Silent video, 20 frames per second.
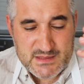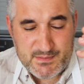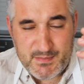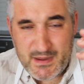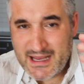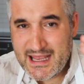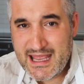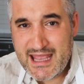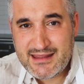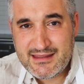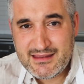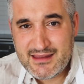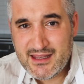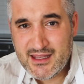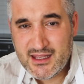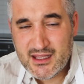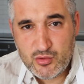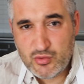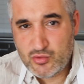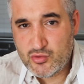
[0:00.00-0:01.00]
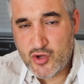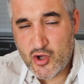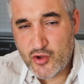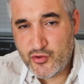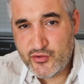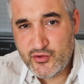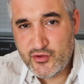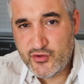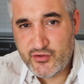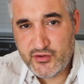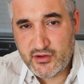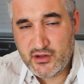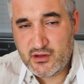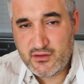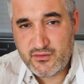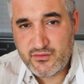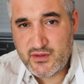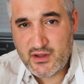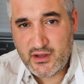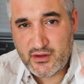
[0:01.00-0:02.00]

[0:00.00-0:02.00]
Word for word: spaghetti do not deserve